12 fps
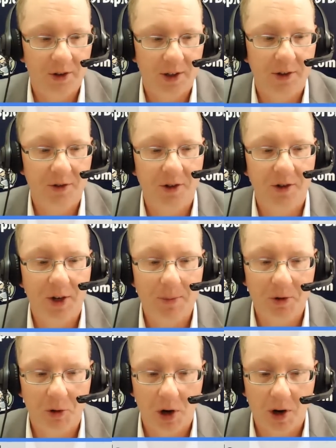such as the
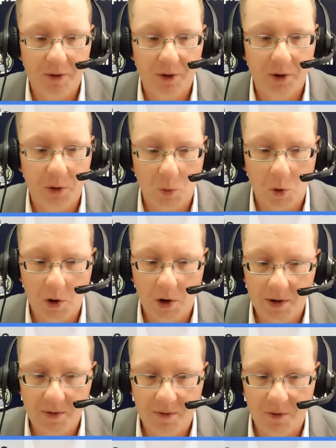James Crawford Award